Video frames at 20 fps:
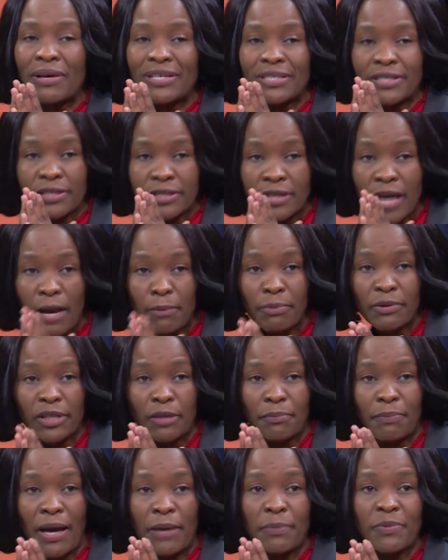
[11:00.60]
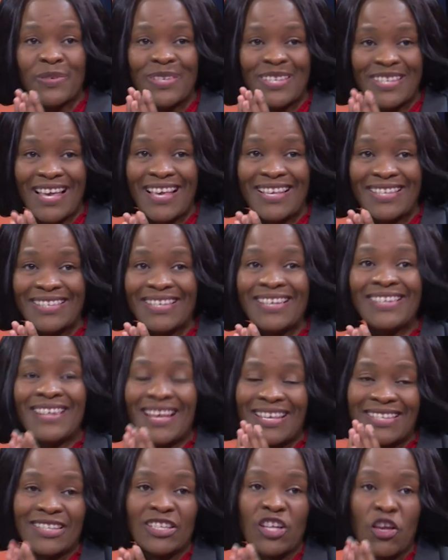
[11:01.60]
much trouble. The Bible says it
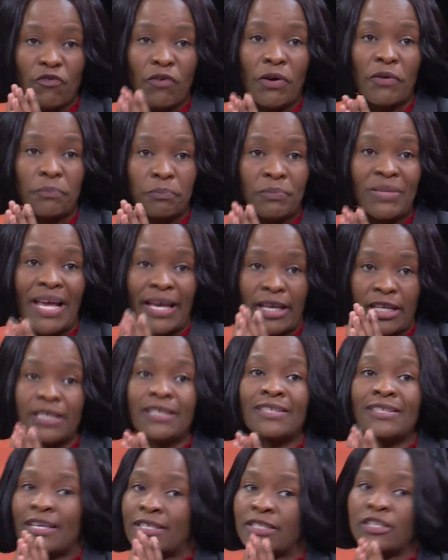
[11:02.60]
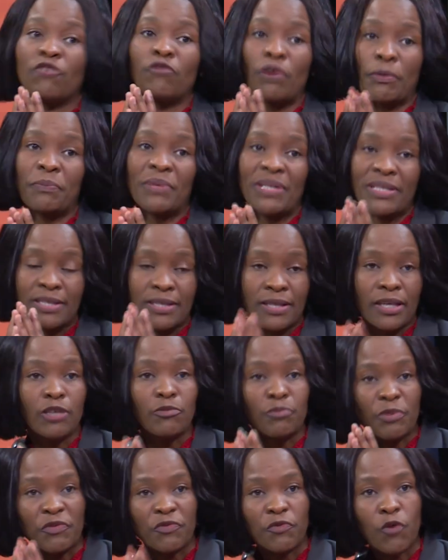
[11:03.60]
has never been
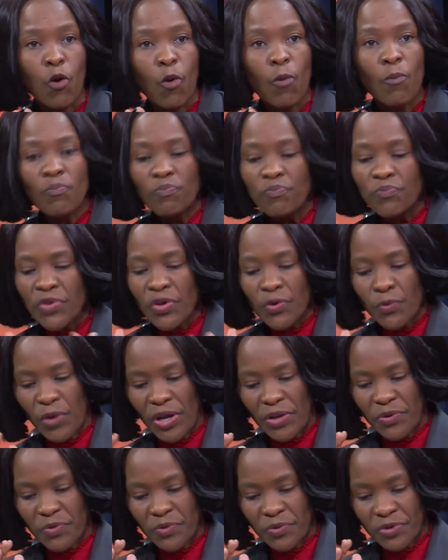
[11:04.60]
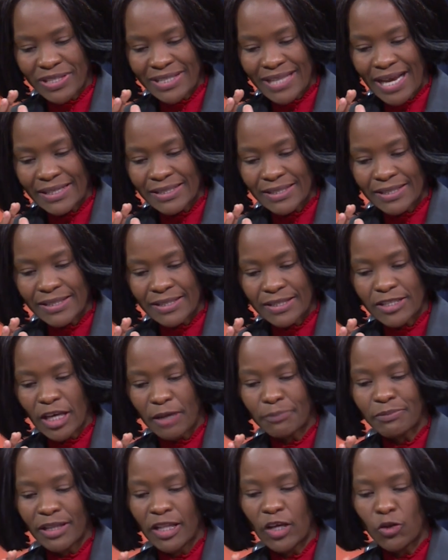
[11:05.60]
seen before. When you started this
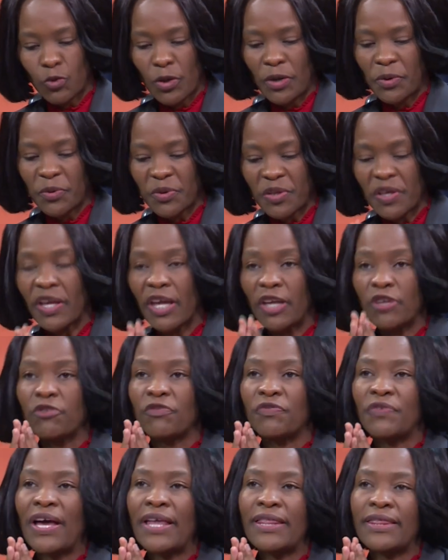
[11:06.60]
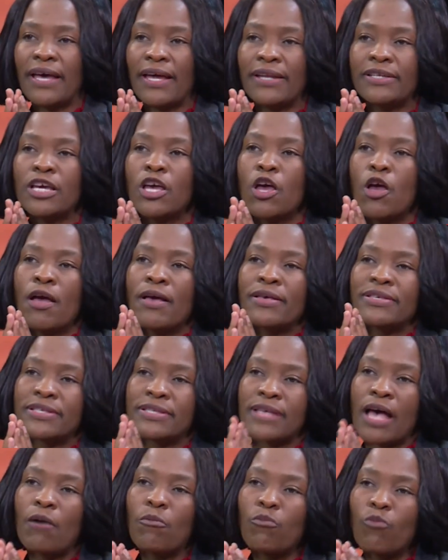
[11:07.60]
chapter that we're looking at, you find that
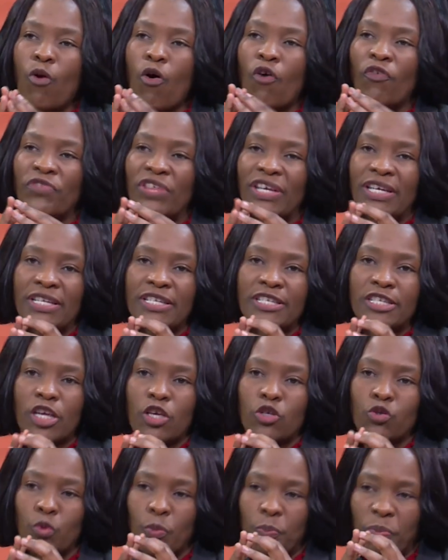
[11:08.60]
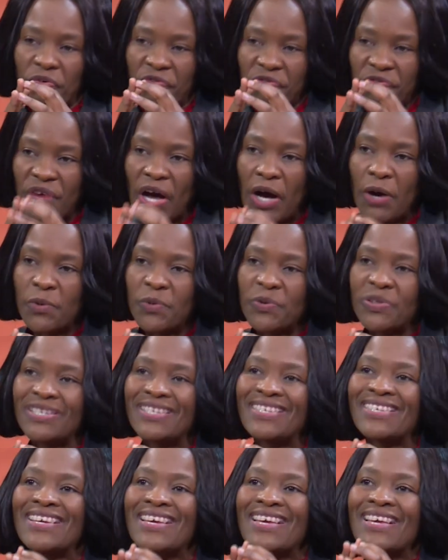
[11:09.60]
some of the Christians will be
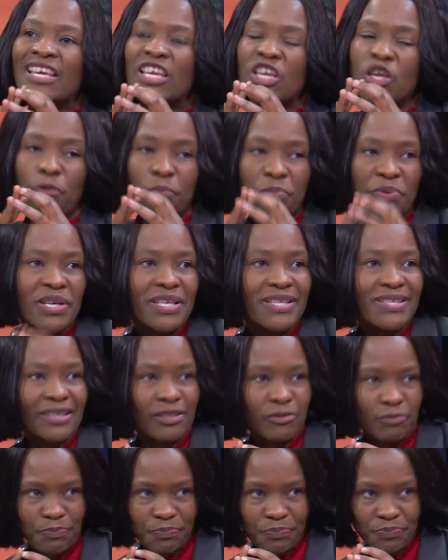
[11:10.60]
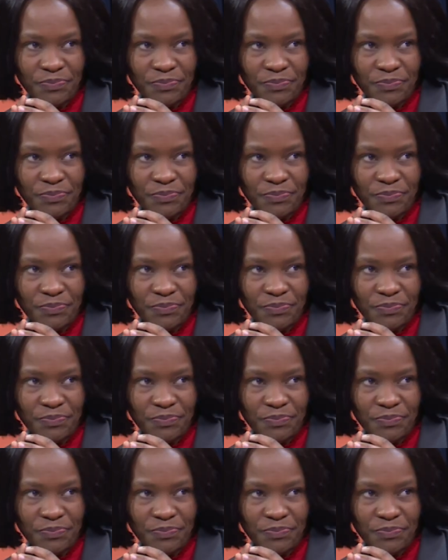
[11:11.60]
found in prison.